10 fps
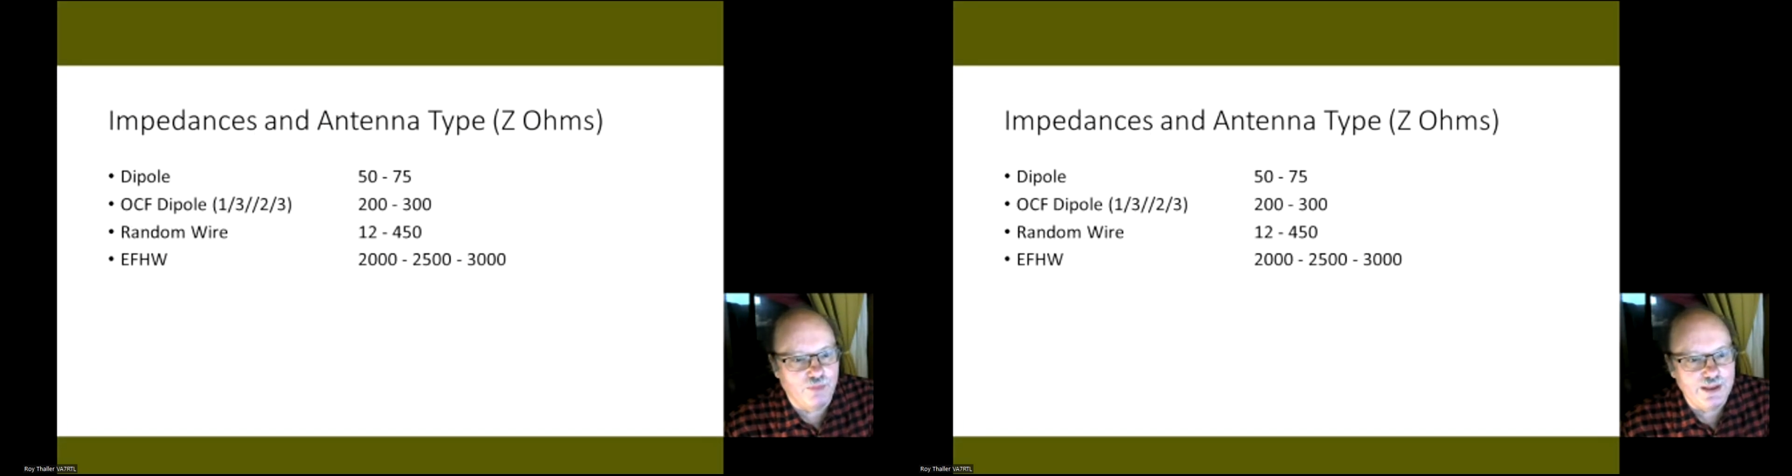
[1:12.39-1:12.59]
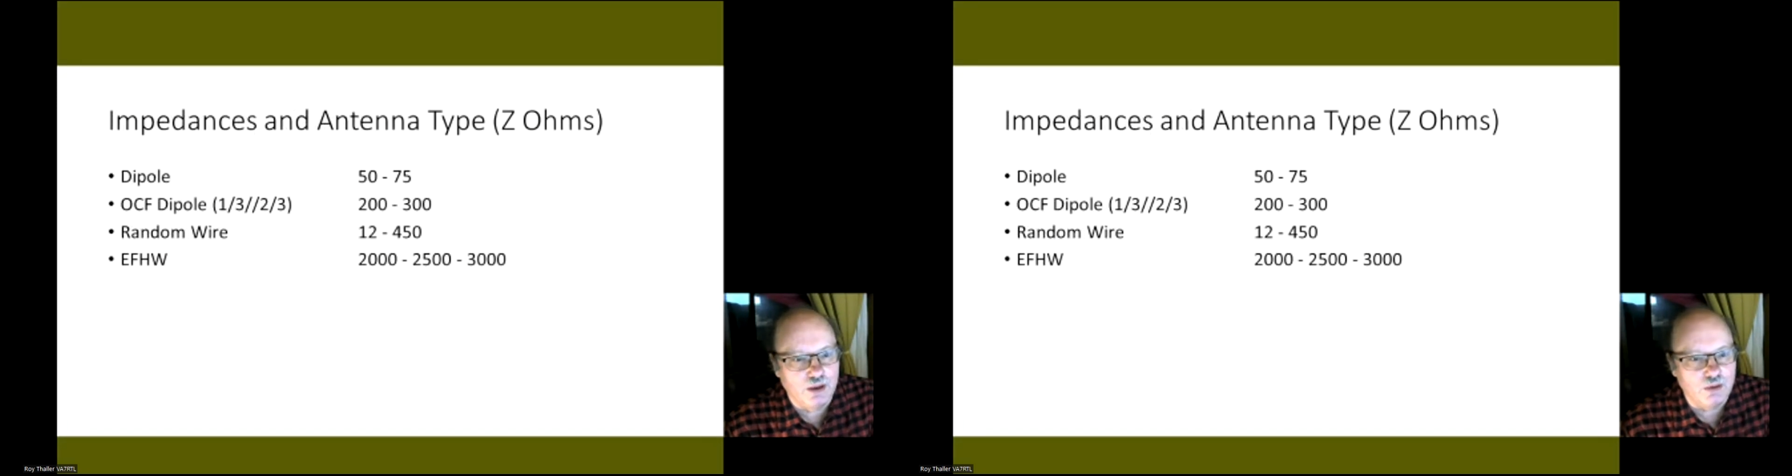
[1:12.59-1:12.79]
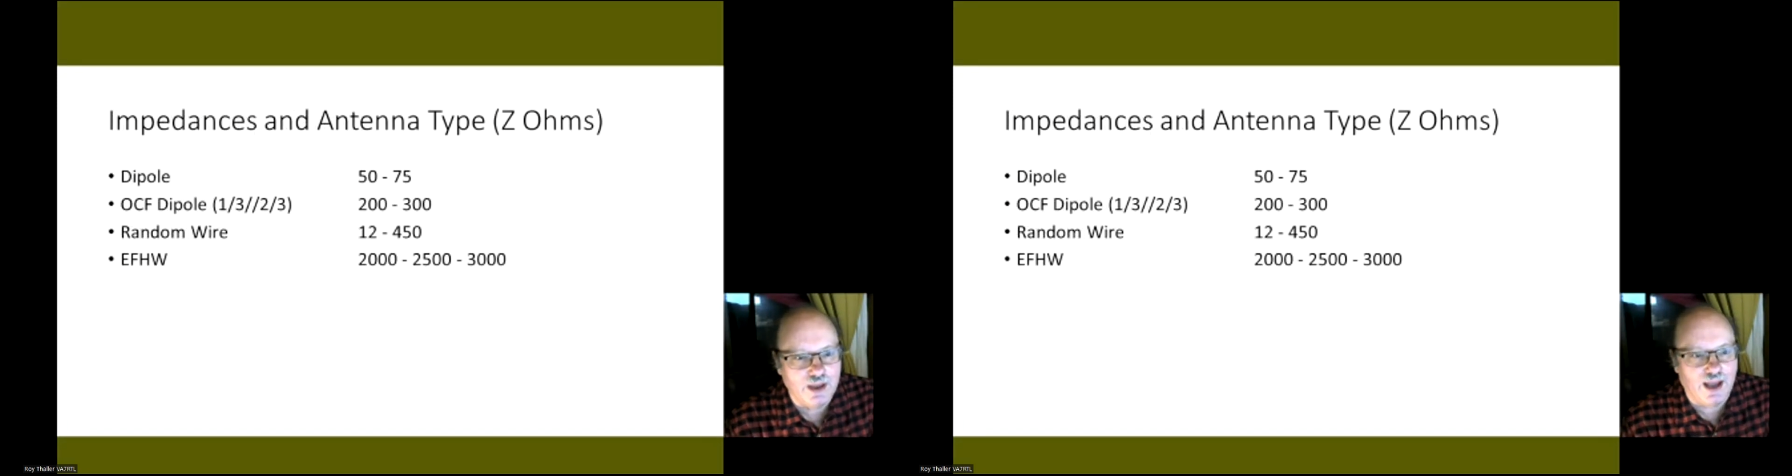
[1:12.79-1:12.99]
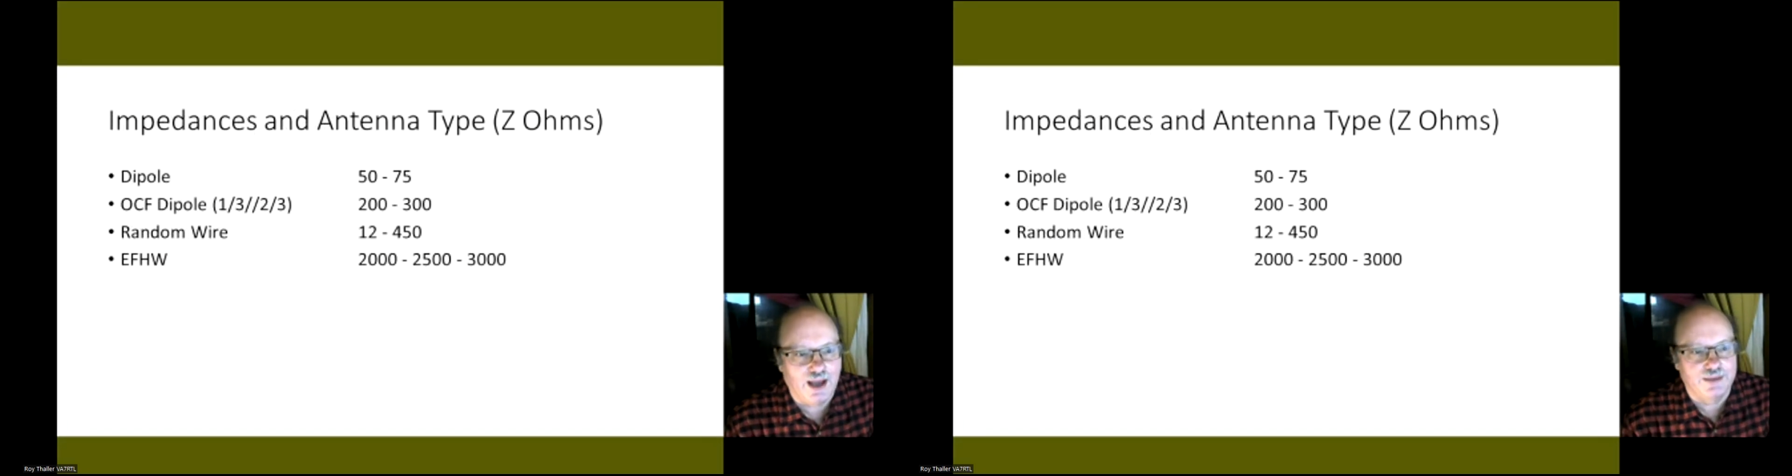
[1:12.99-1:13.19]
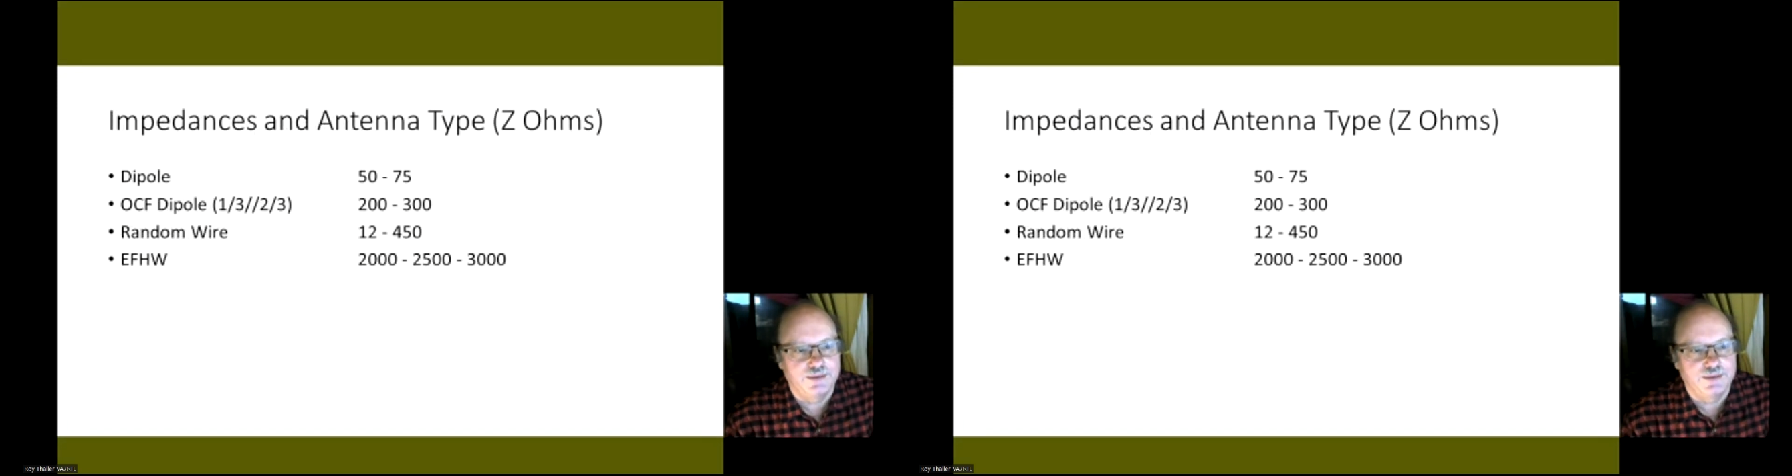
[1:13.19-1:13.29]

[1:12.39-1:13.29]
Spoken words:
we look at